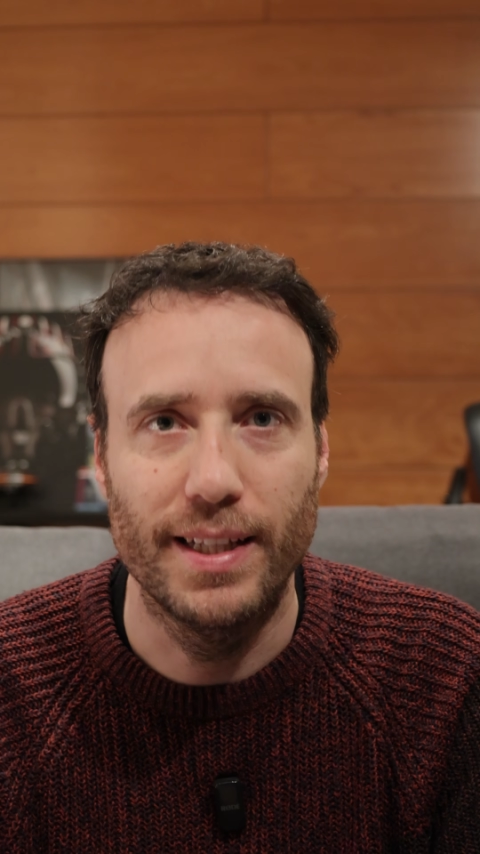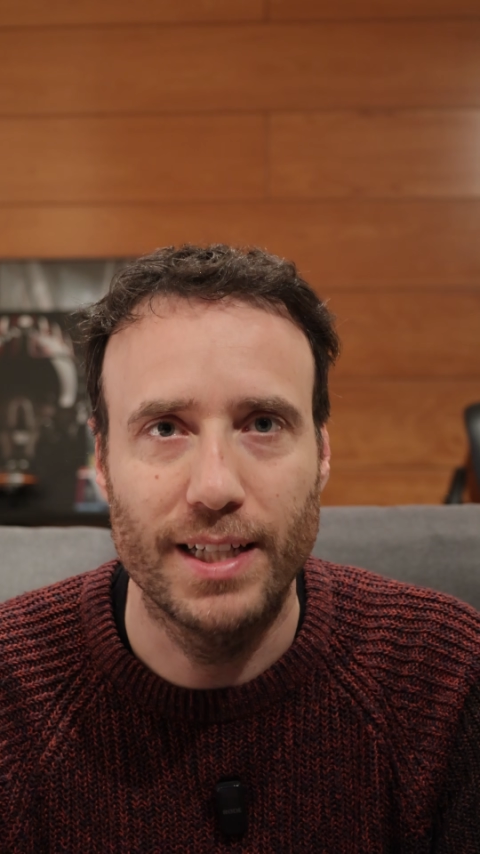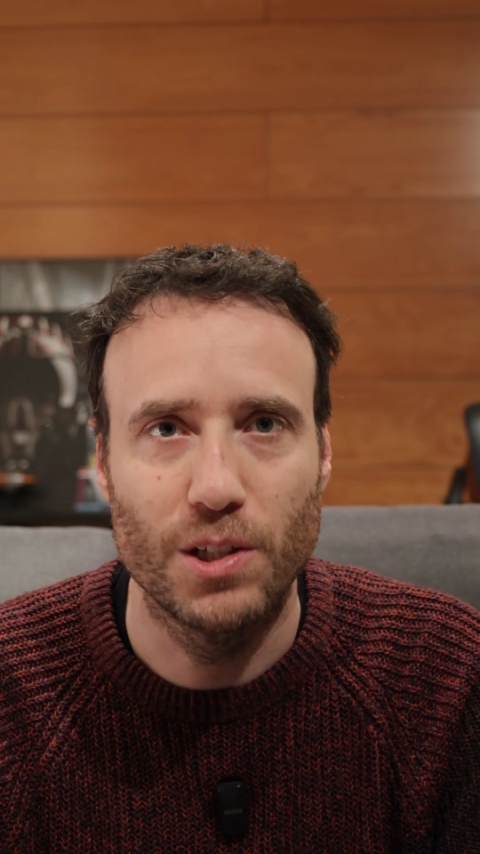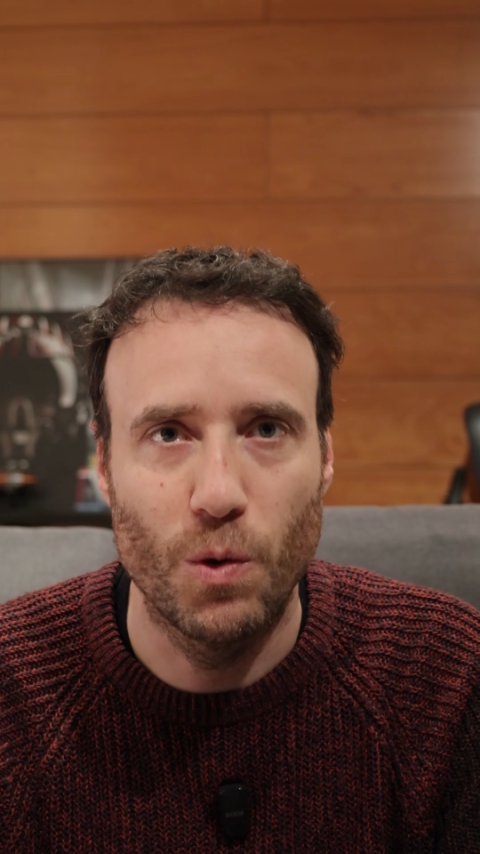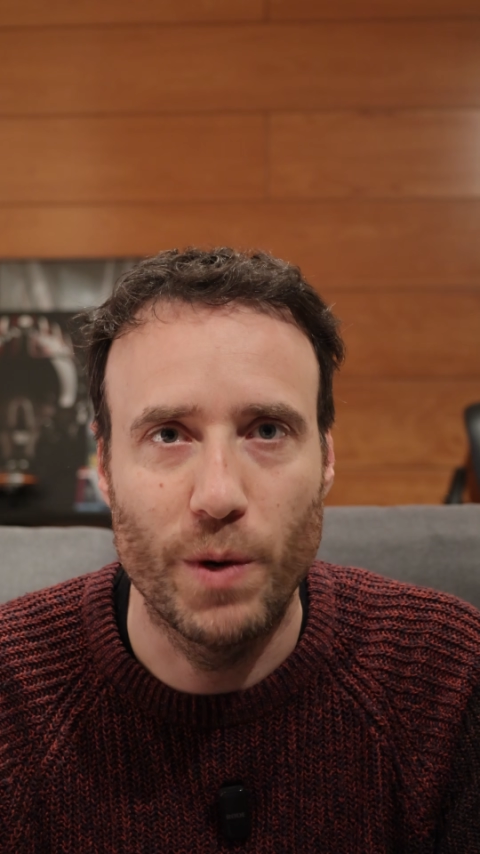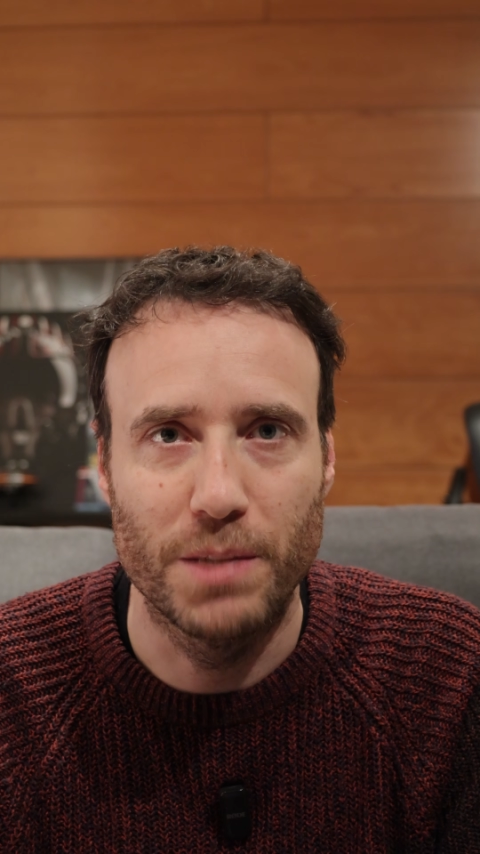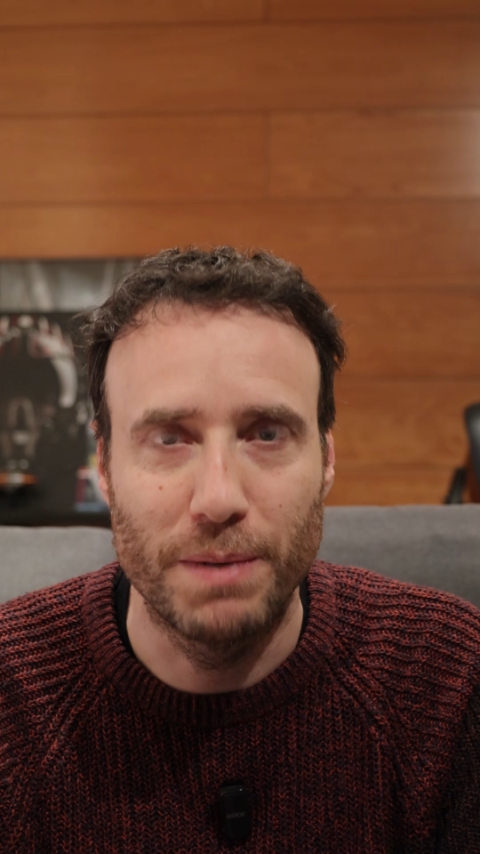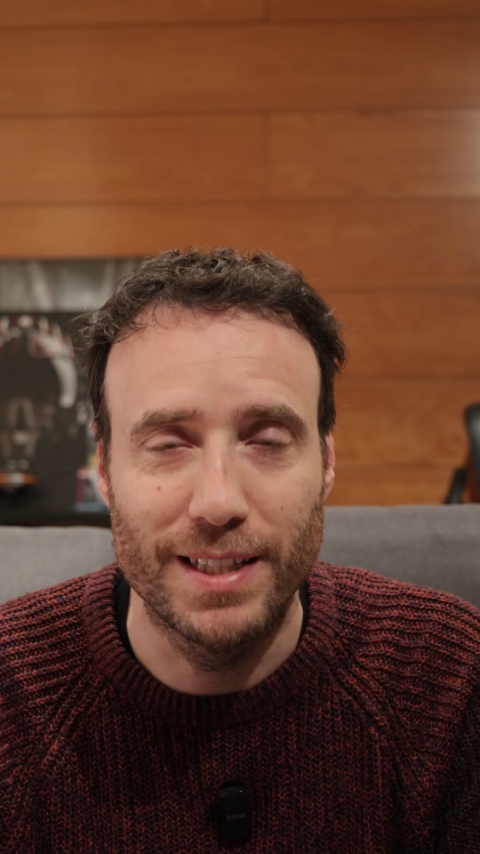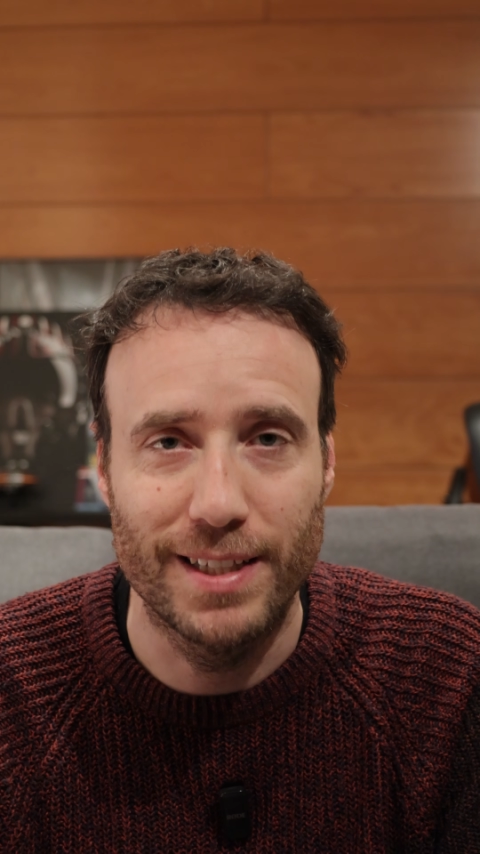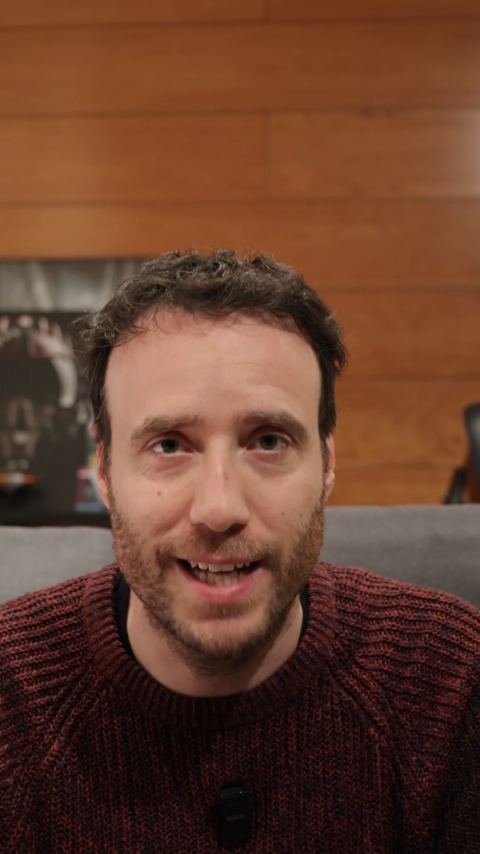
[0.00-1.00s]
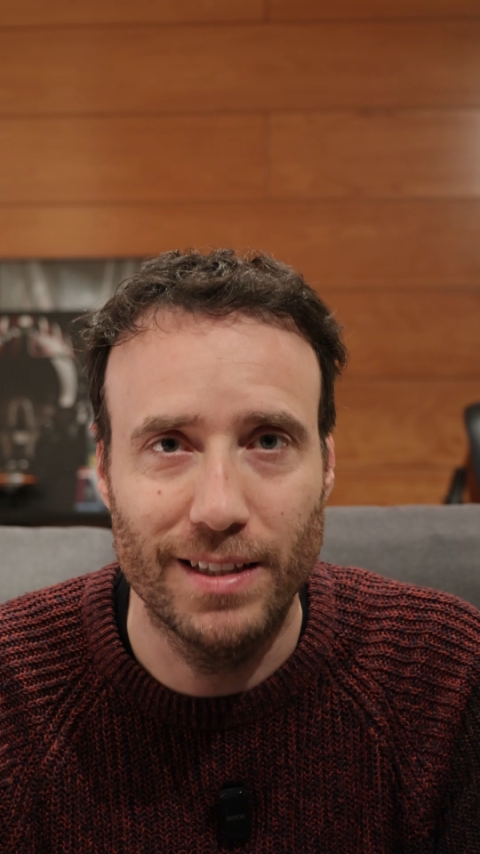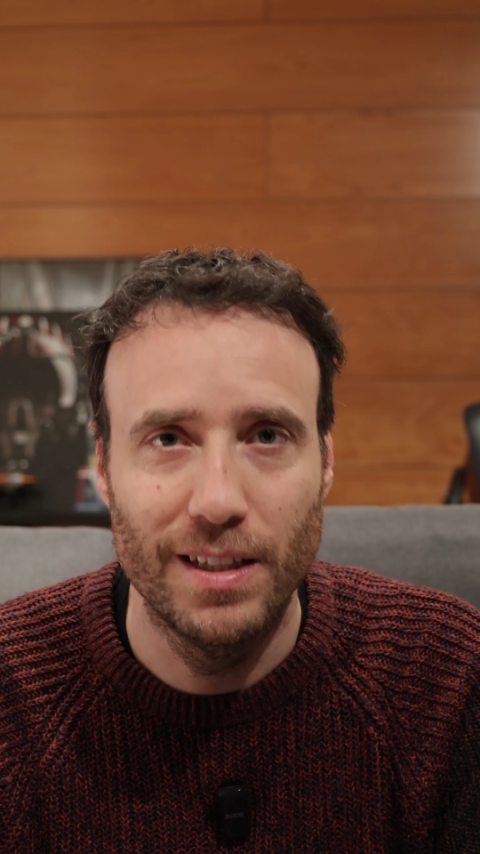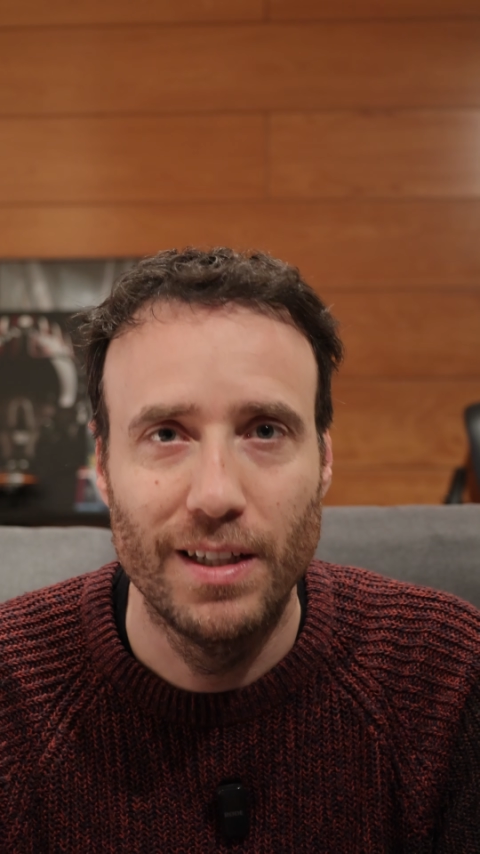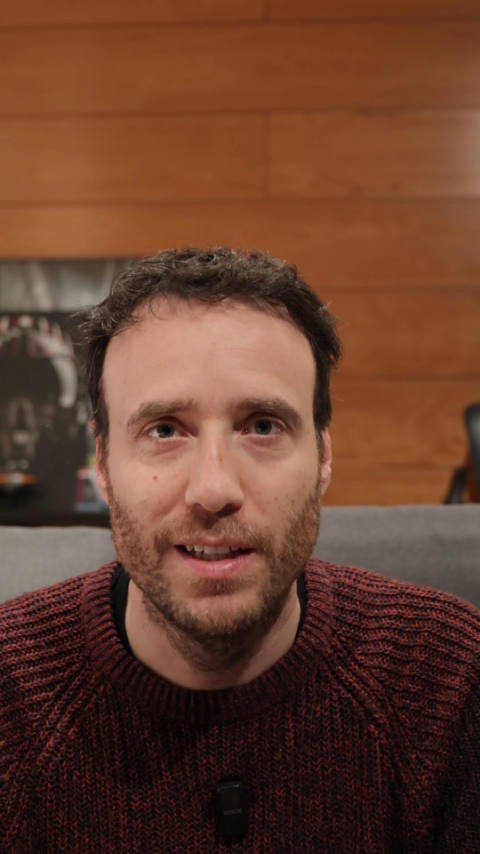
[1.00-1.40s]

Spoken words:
It has always been said